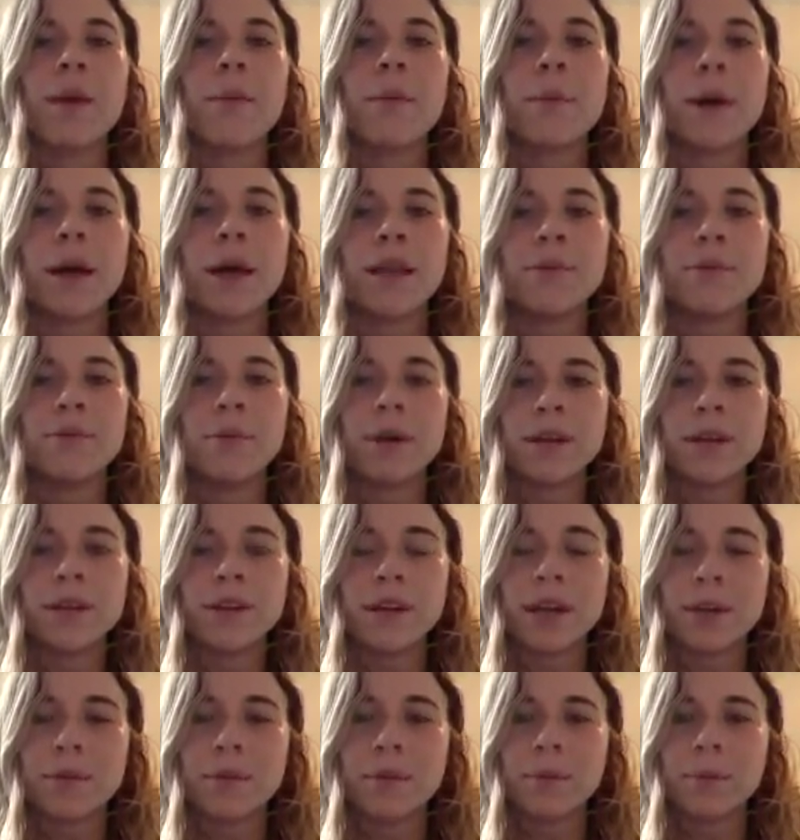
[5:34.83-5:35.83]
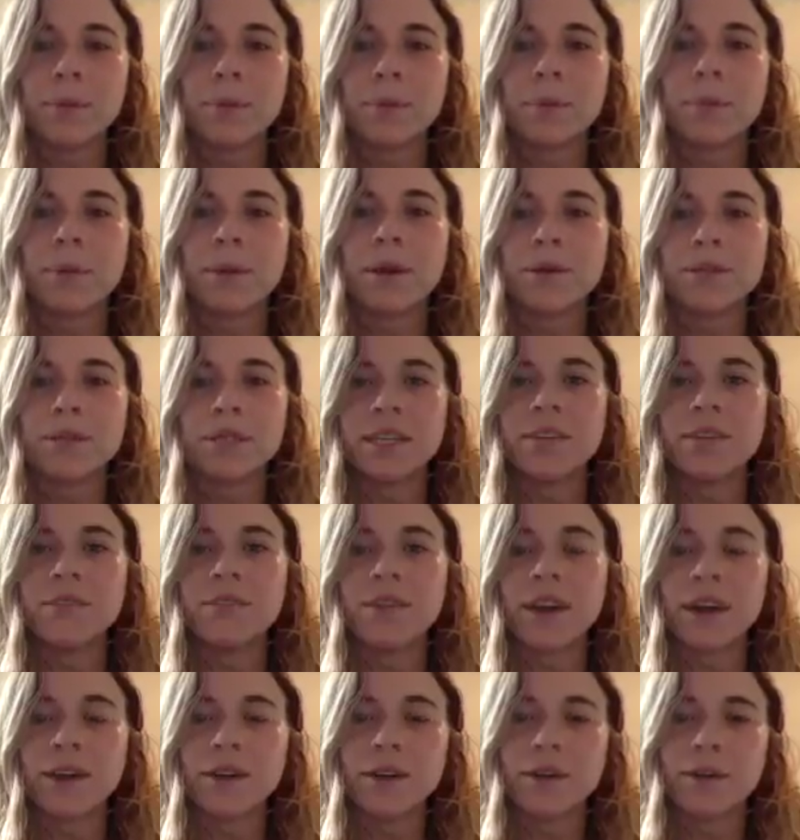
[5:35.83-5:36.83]
by the 1 gram of protein
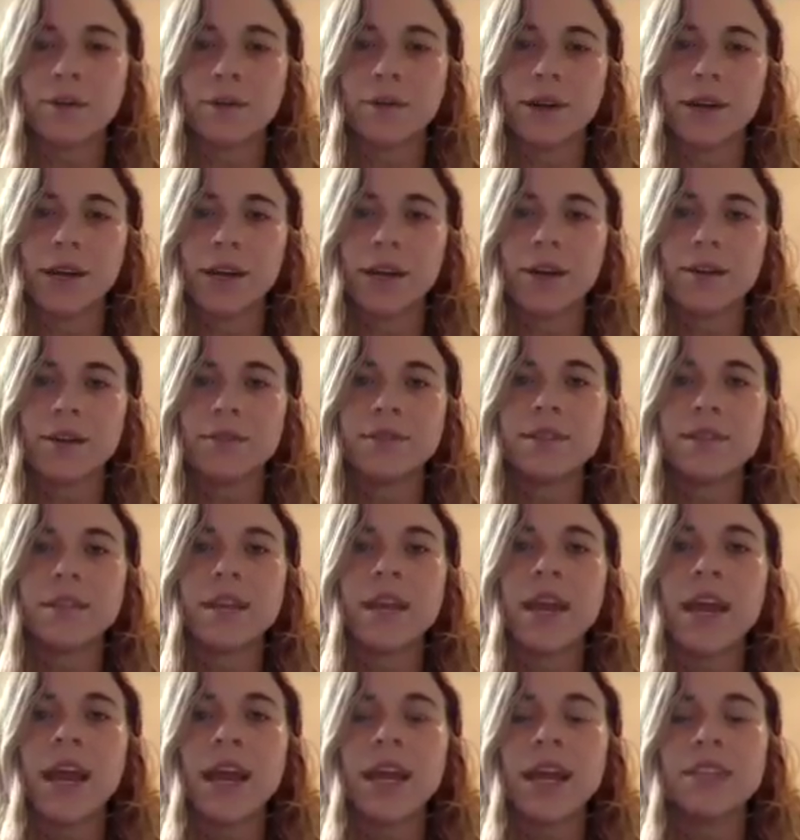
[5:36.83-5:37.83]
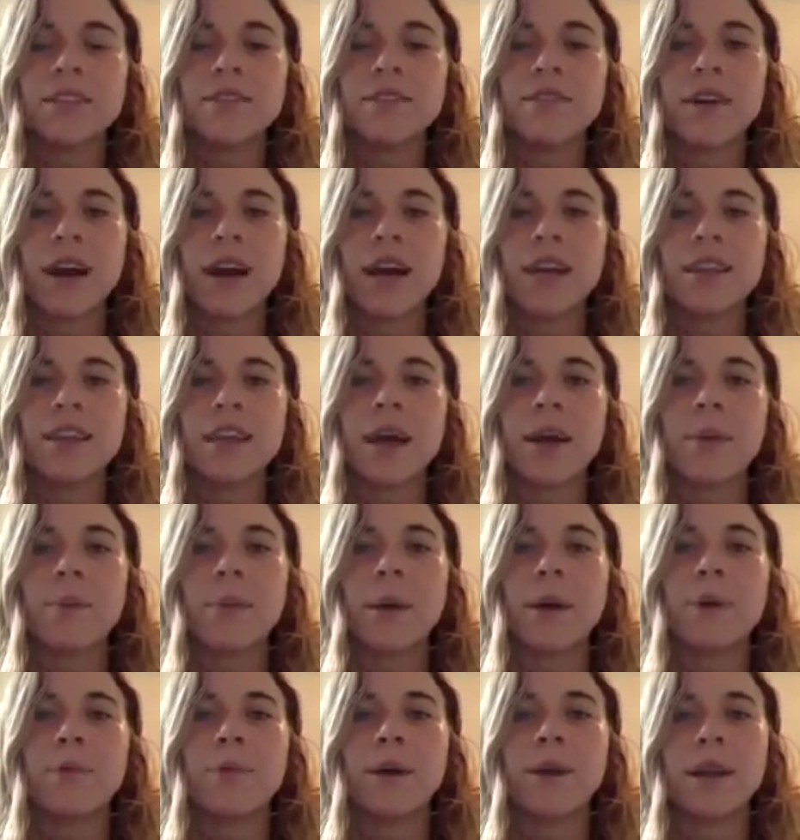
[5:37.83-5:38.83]
found in Oreos and divide that
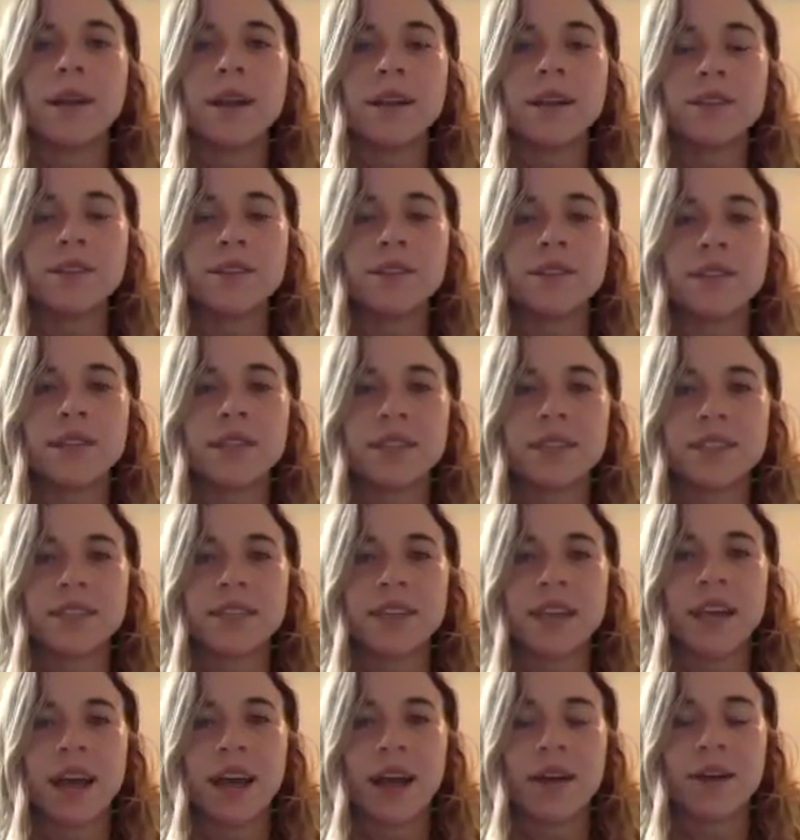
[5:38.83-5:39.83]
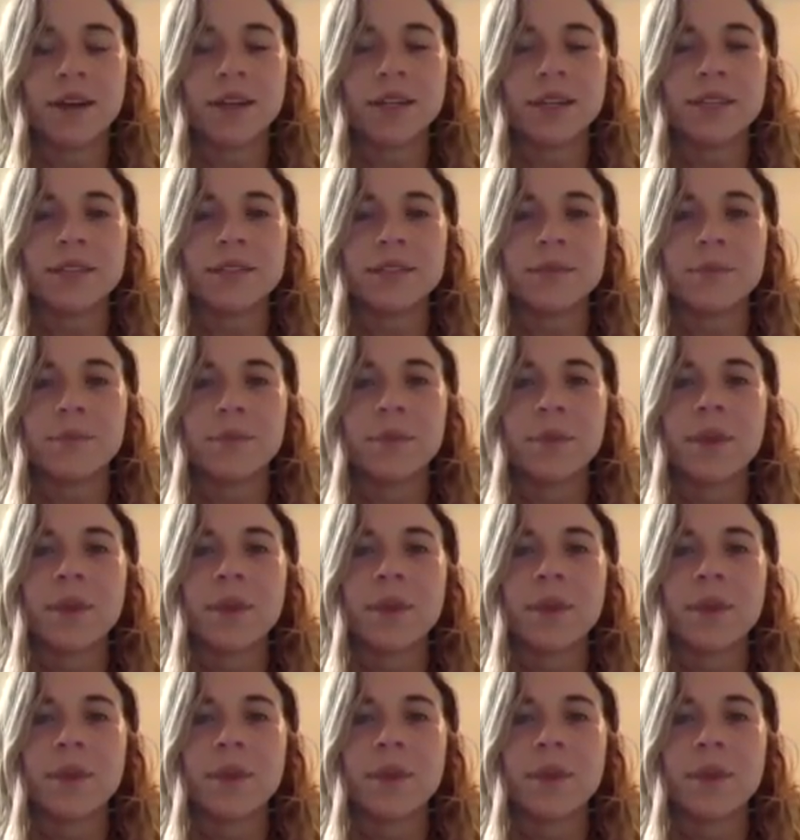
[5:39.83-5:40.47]
by 160 calories.